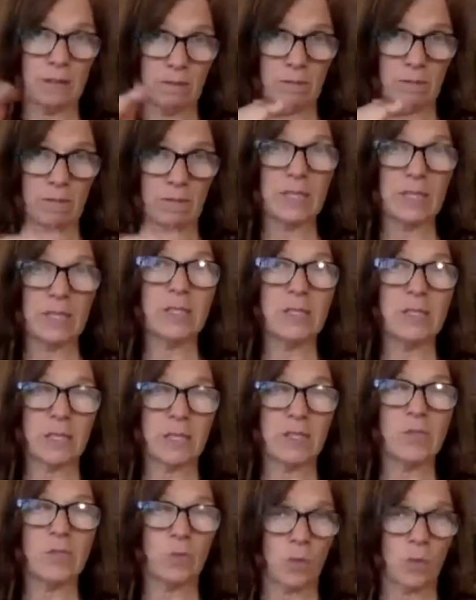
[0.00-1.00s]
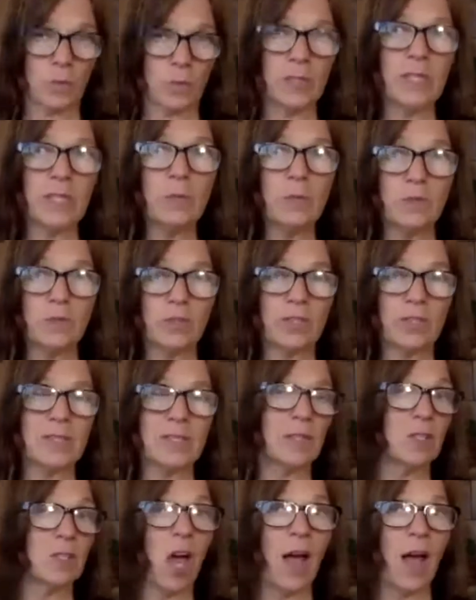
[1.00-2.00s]
yeast does normally when it's
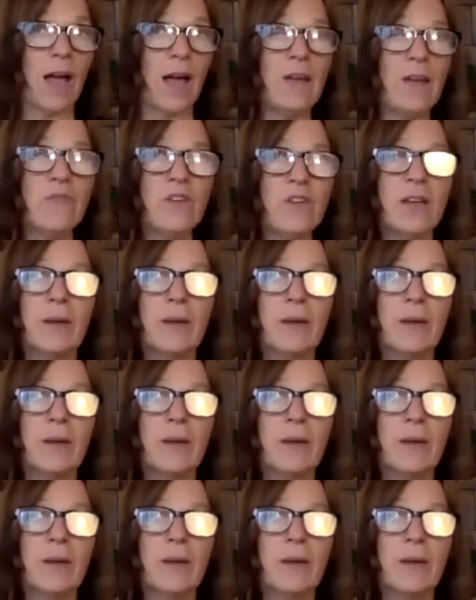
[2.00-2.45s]
alive,